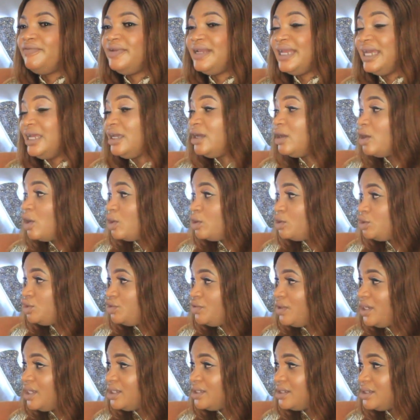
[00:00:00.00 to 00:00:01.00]
flying
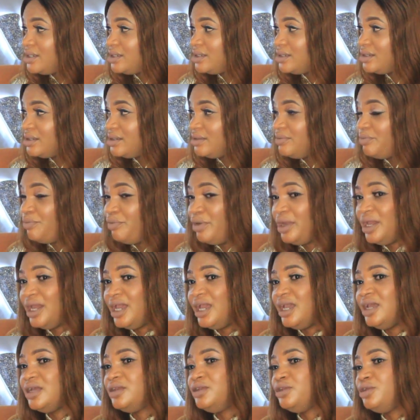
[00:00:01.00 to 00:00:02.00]
countries,
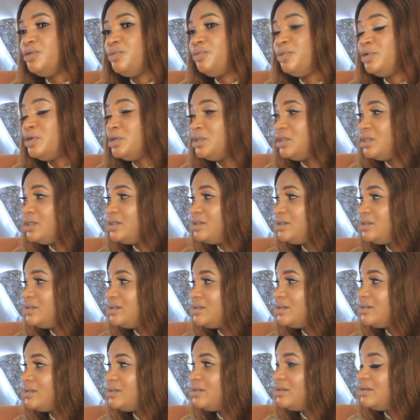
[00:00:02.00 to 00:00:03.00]
bringing in new
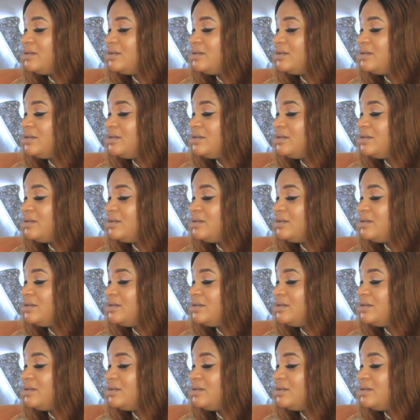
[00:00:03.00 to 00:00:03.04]
products.